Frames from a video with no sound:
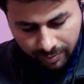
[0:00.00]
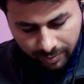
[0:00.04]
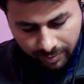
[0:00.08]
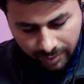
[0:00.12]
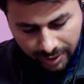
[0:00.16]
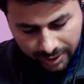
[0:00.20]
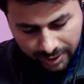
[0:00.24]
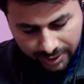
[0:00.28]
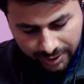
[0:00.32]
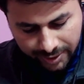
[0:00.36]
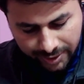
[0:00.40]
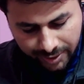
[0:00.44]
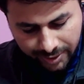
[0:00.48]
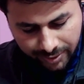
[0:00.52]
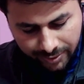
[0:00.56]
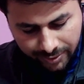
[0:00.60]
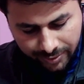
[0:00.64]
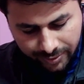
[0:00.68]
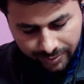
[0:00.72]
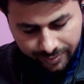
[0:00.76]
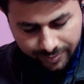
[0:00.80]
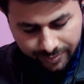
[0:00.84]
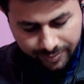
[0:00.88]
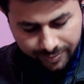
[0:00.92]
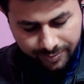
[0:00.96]
plus
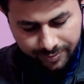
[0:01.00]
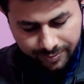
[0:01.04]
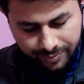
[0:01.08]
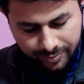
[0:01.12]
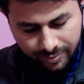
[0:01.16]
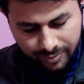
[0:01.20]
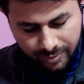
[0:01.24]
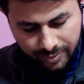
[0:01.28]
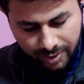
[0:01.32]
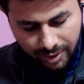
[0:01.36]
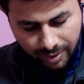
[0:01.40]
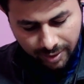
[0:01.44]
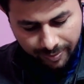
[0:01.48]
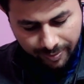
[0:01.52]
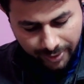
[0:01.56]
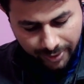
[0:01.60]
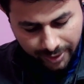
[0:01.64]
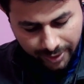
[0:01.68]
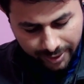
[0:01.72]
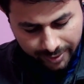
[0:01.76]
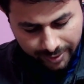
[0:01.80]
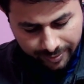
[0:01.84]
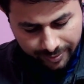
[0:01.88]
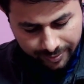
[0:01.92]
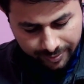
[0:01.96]
Q
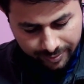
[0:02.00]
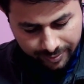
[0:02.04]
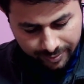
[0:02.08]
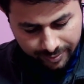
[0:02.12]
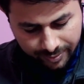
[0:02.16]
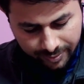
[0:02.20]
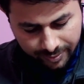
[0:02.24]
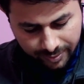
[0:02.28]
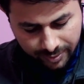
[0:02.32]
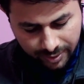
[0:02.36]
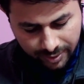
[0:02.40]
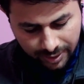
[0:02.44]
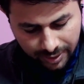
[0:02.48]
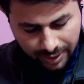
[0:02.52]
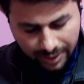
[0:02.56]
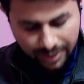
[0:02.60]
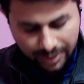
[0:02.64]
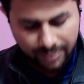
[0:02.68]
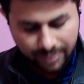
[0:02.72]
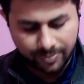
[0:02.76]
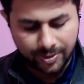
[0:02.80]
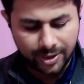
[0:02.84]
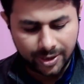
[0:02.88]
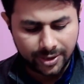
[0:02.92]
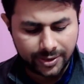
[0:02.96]
upon
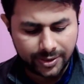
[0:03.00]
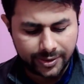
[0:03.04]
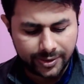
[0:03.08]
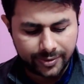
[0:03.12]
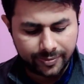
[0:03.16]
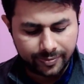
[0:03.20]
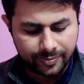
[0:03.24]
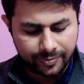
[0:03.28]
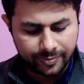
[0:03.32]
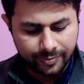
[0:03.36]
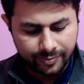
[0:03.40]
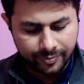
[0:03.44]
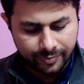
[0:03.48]
R plus